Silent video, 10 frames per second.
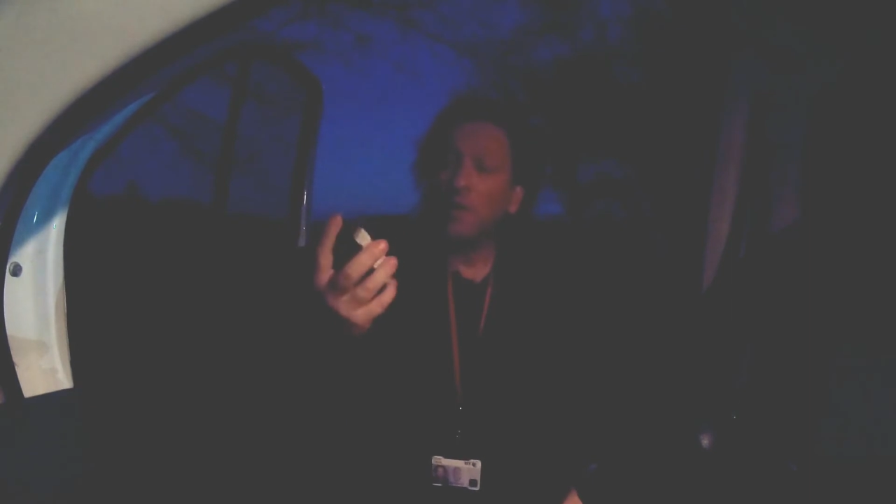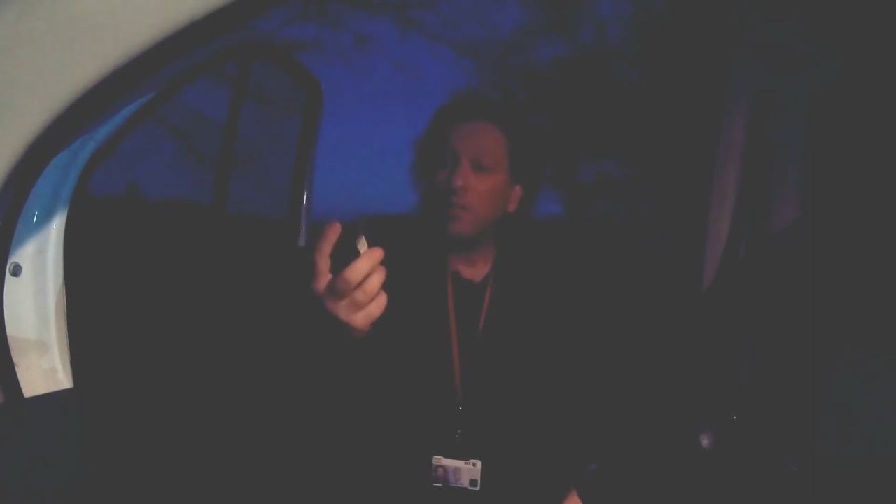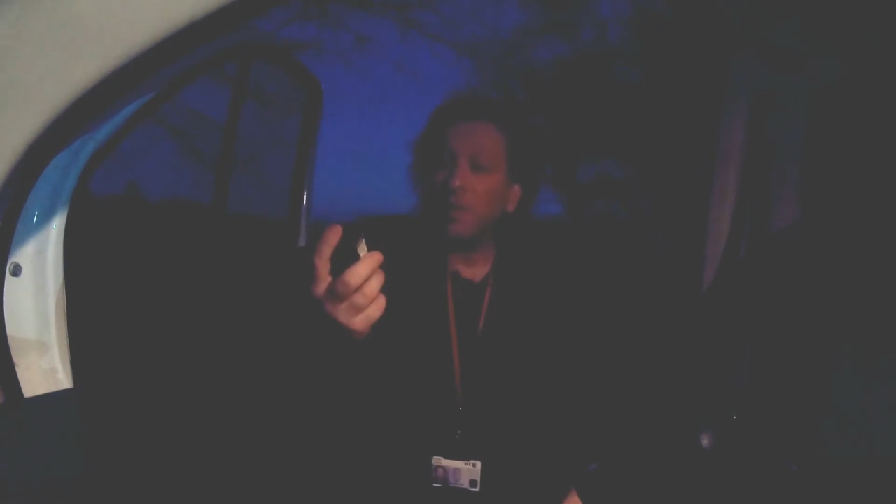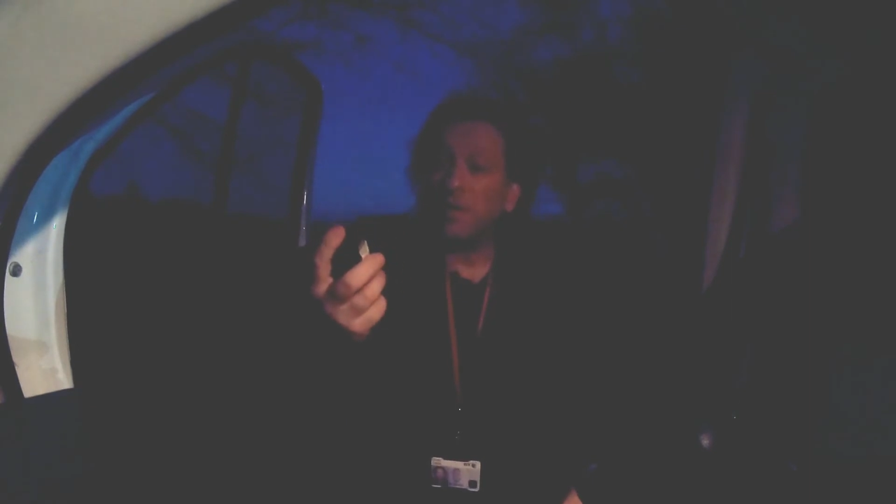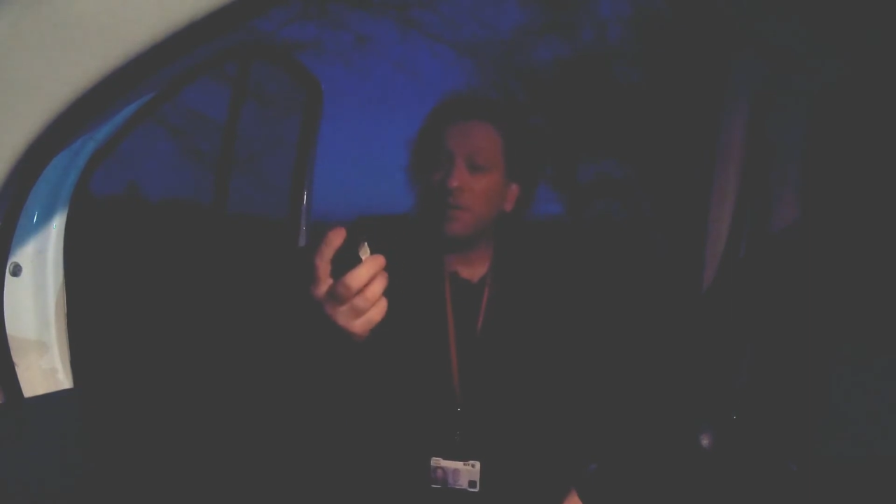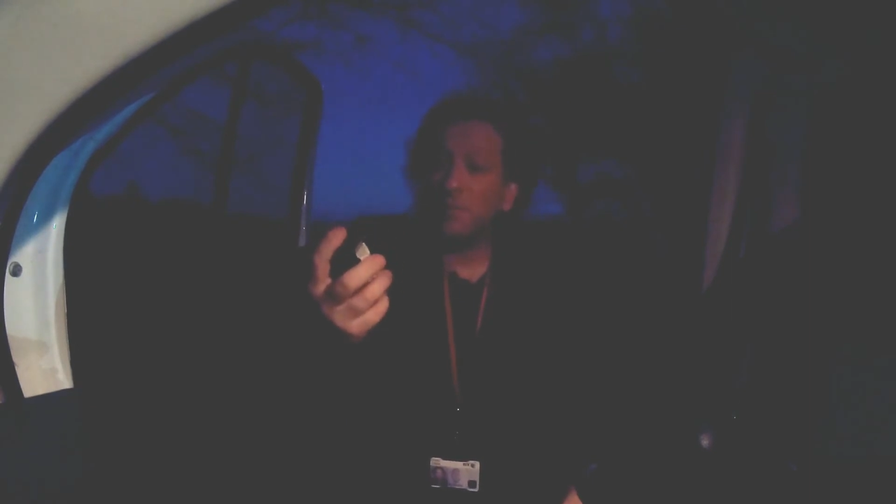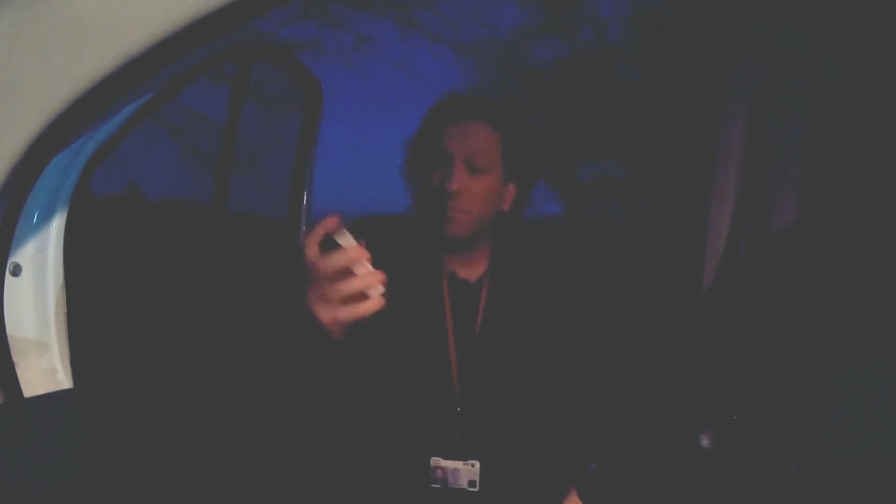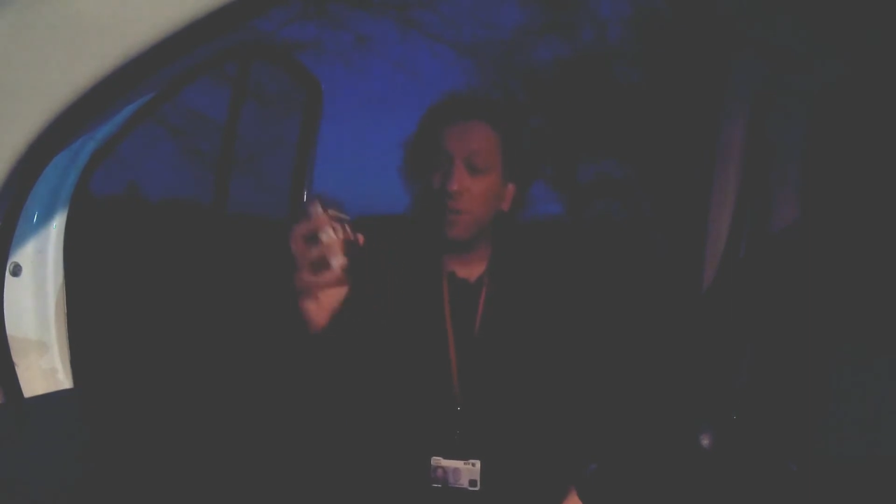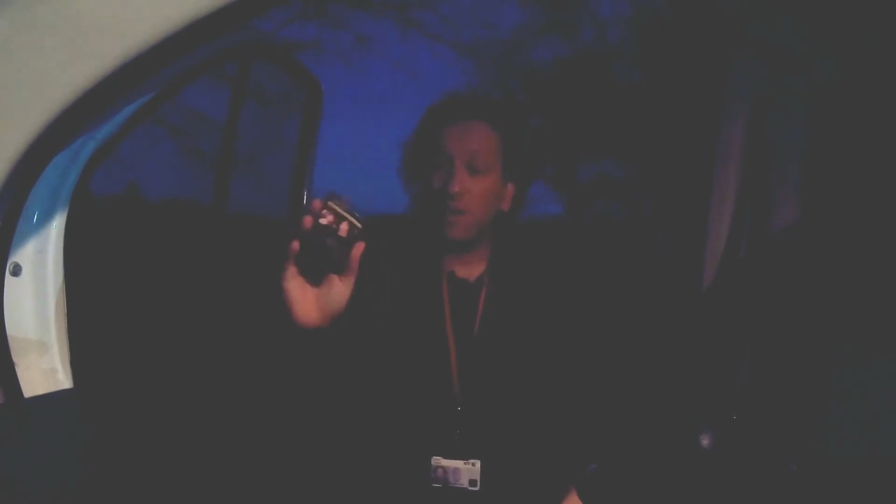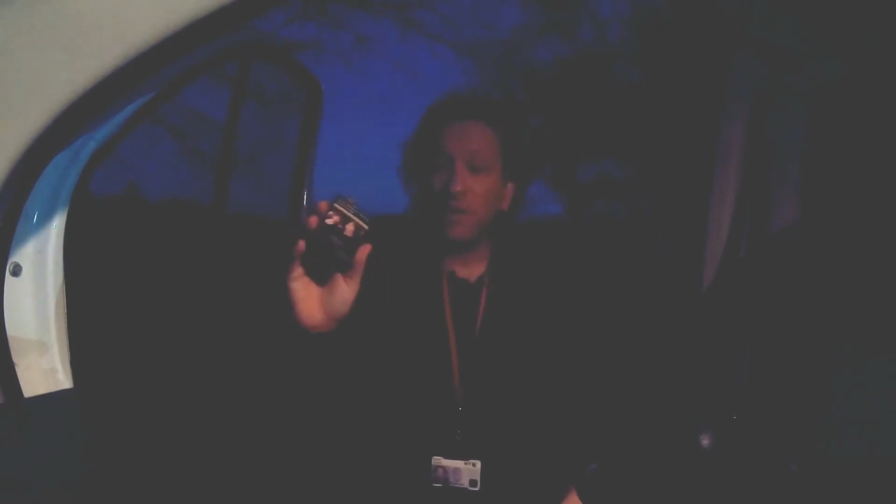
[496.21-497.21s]
but that's
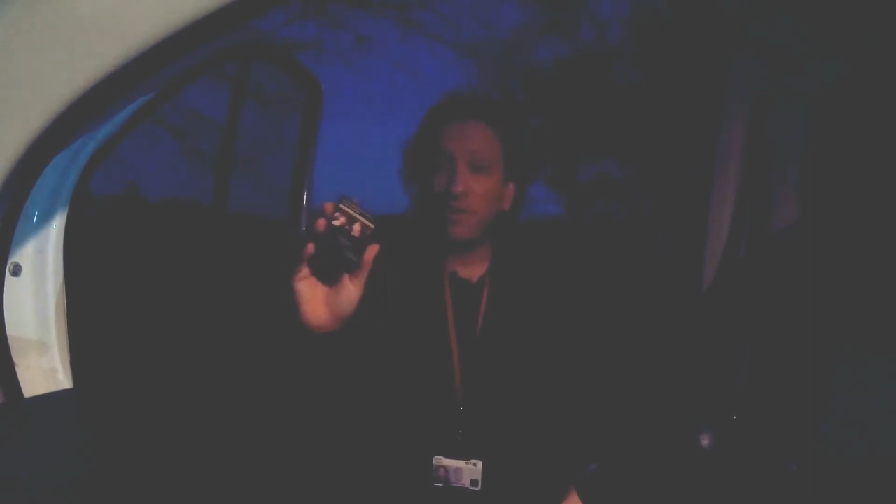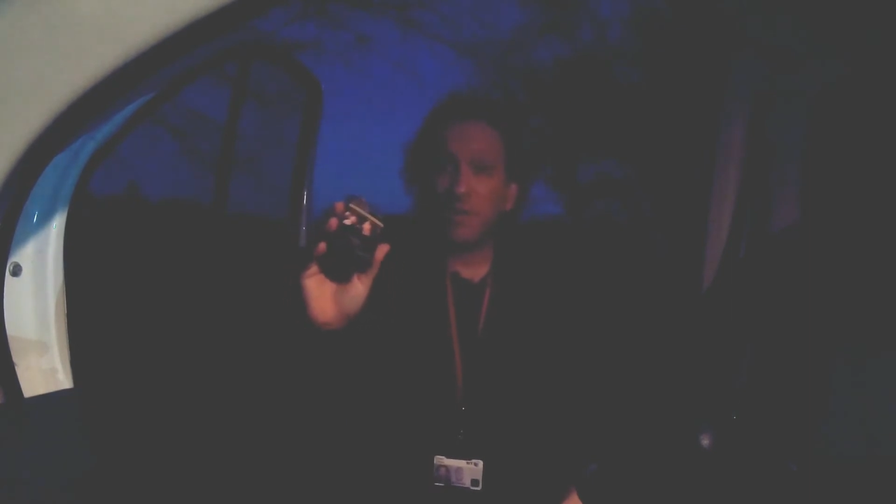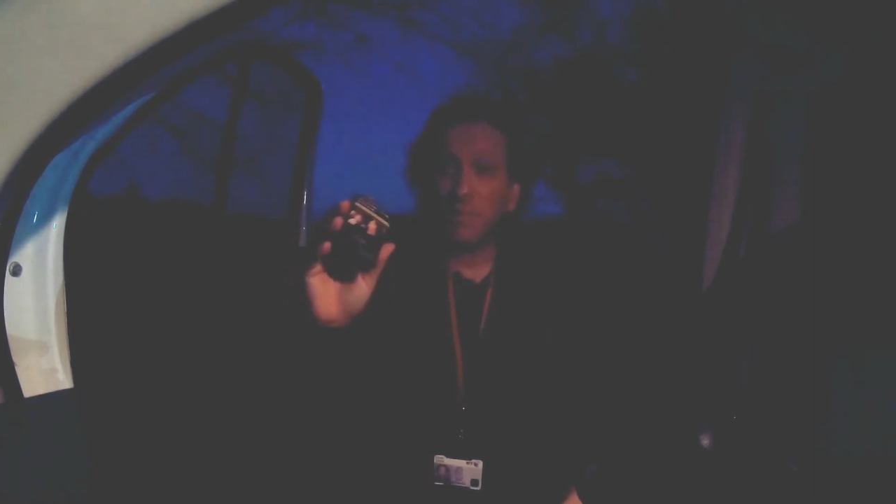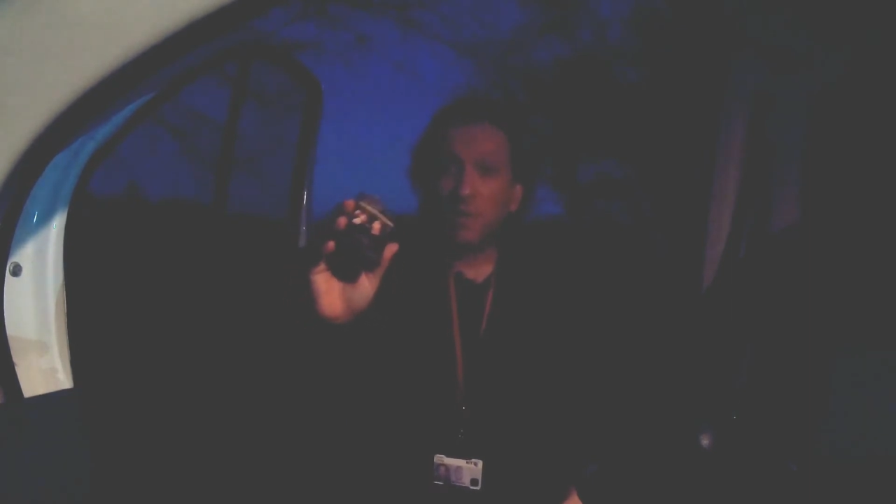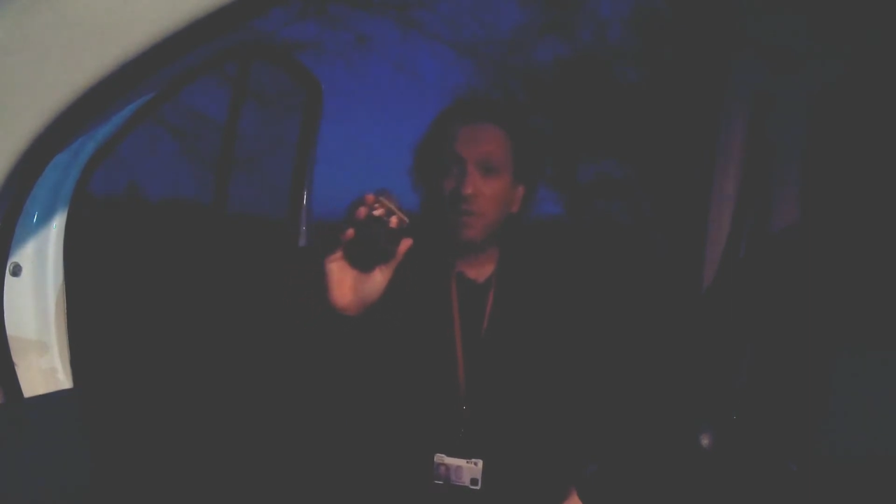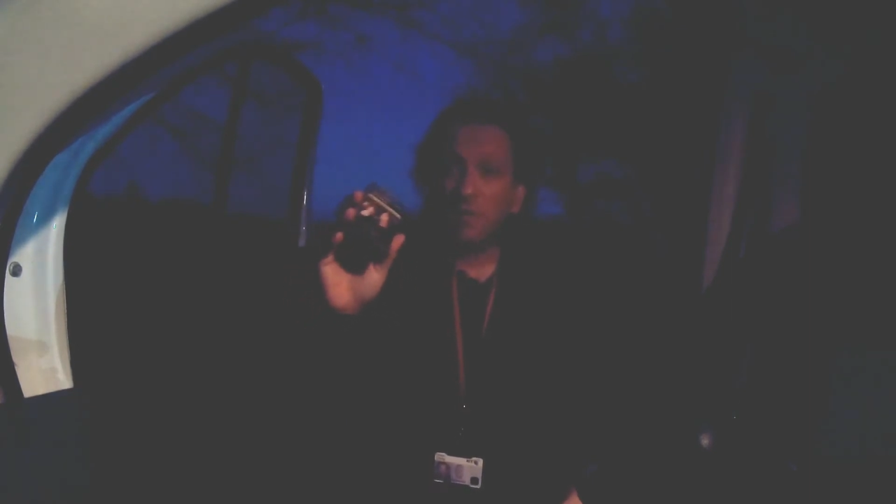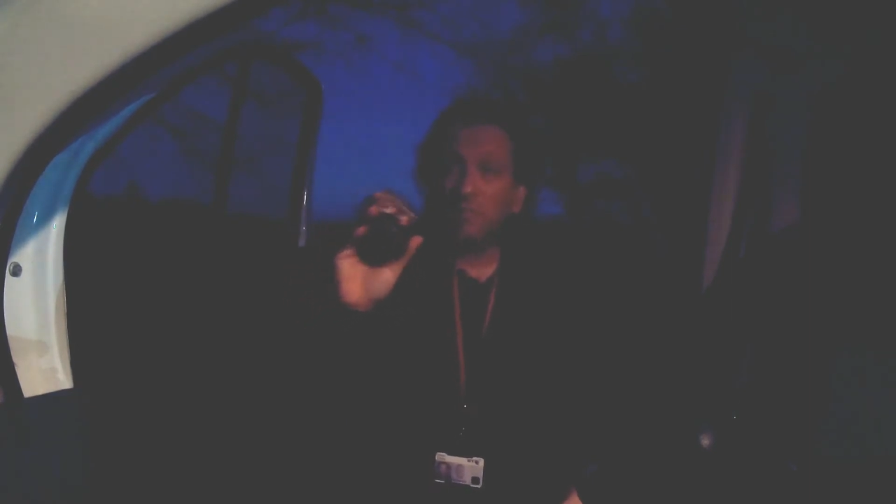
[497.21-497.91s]
what I used to smoke,